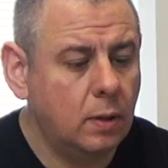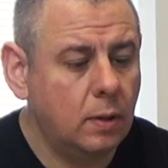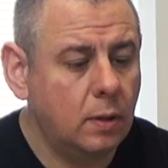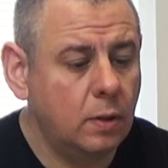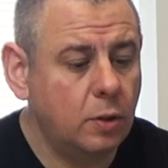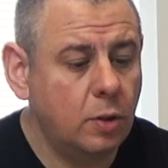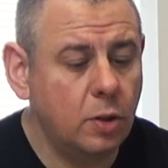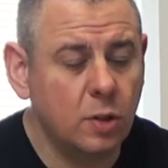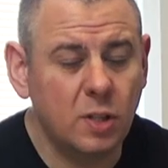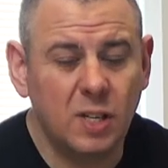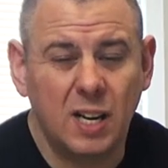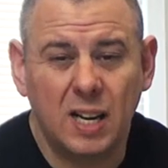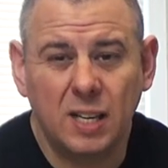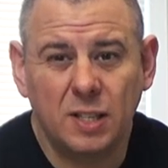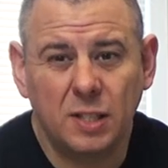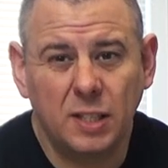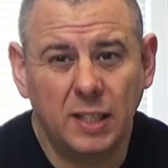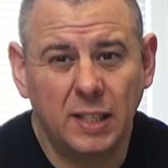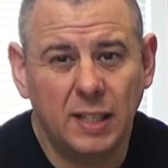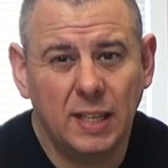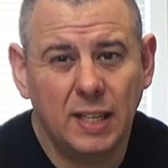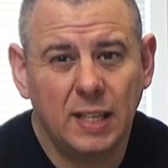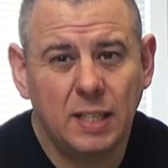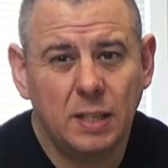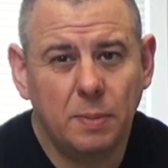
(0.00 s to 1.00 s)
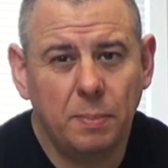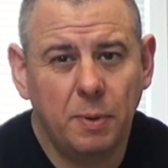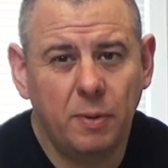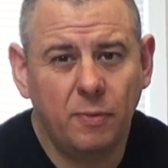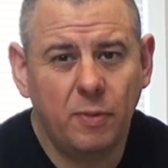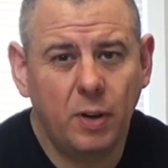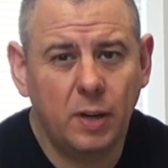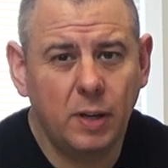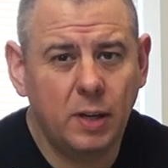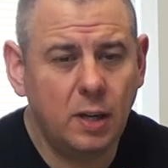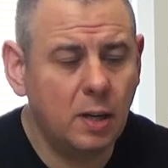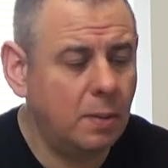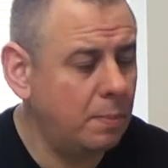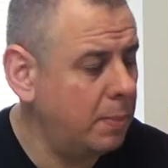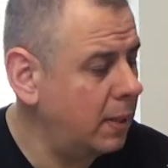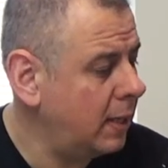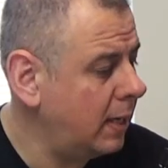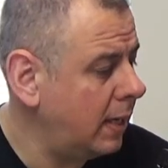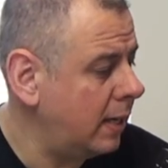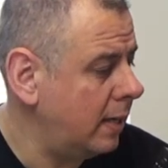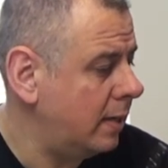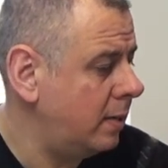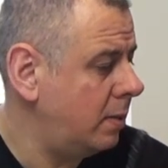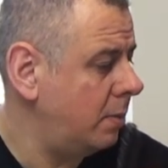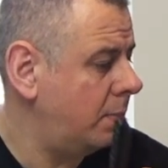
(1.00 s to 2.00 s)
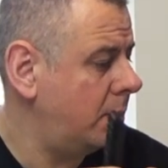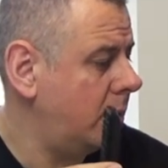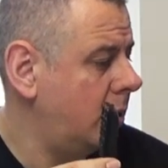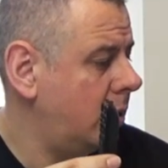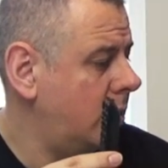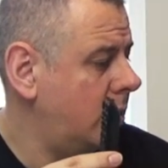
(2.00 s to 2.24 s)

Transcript: It doesn't actually need to be very complicated with